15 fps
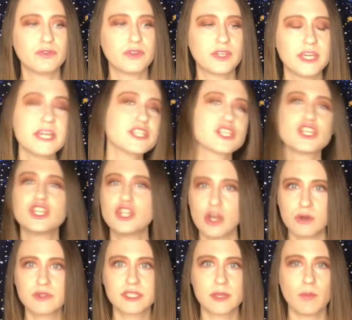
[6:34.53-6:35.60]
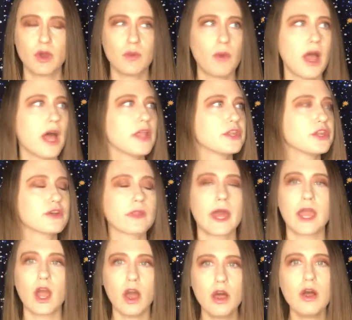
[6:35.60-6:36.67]
get to know someone well and you're
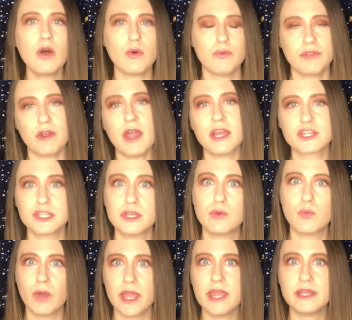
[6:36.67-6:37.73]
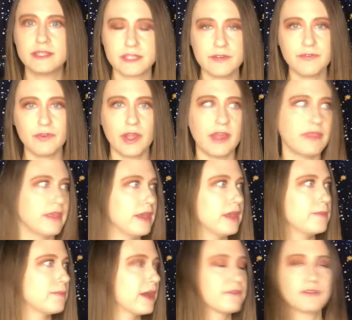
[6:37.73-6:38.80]
like, oh, they're actually way different
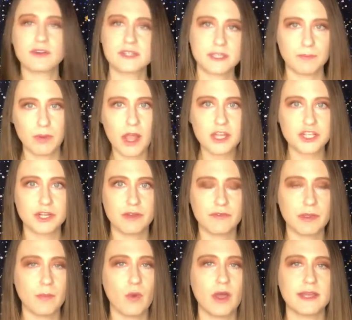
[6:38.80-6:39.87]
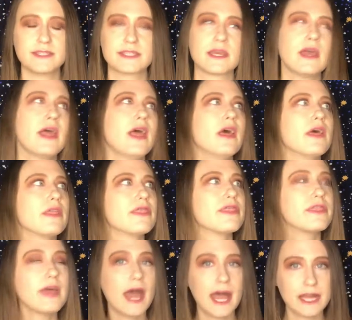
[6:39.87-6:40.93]
than my first impression of them was.
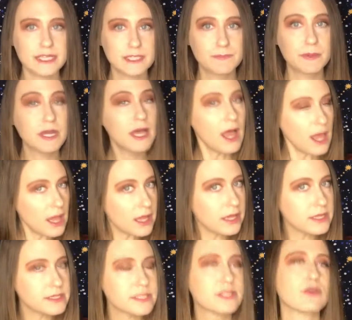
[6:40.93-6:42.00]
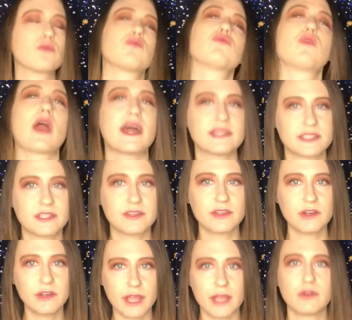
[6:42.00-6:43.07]
That's because the rest of
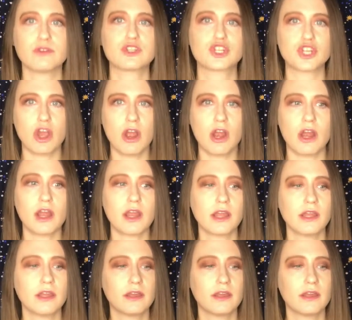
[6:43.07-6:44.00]
their natal chart